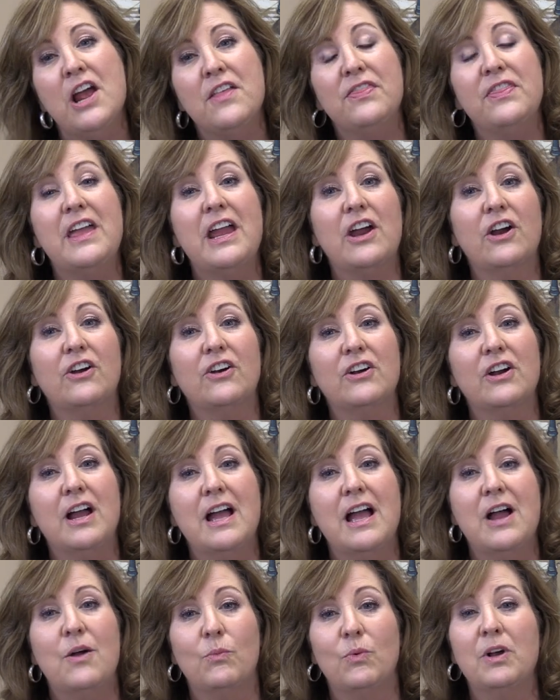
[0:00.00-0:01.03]
there
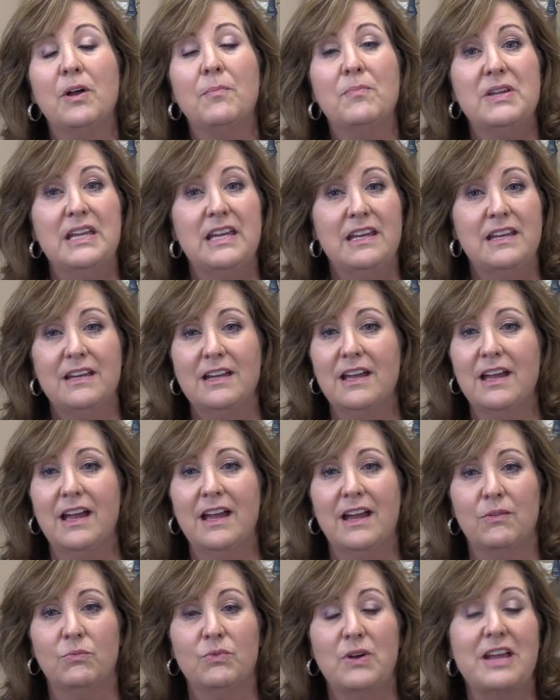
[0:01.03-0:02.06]
will be uh,